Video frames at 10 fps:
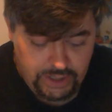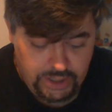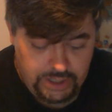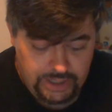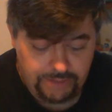
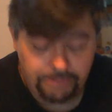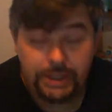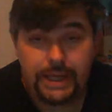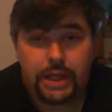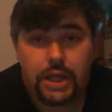But
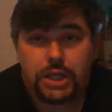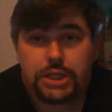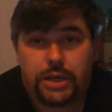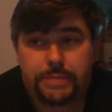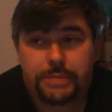yeah,
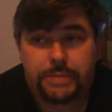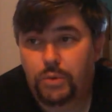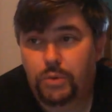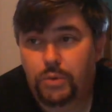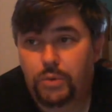Thomas More
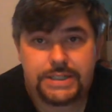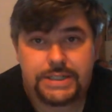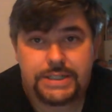and these guys,